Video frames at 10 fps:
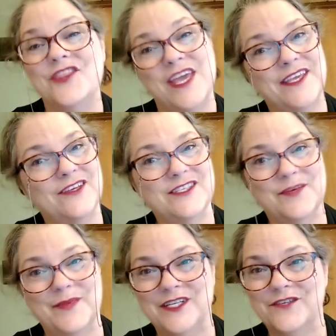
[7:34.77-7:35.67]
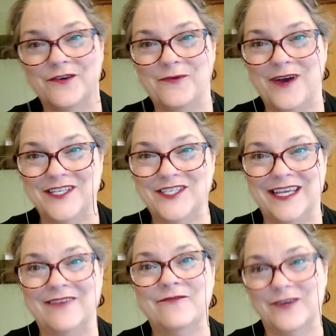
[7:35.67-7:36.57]
Thank you so much for
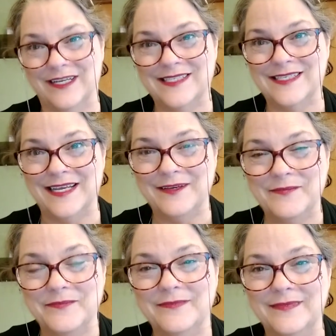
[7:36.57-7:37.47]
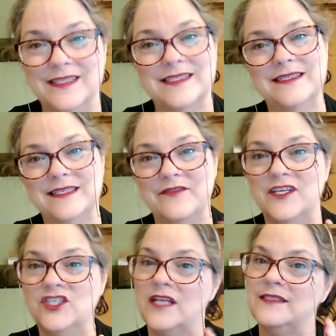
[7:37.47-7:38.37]
watching and for listening. This is
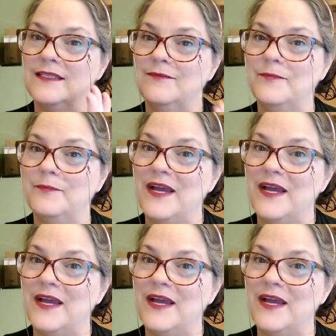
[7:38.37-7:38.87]
Cynthia Johnson.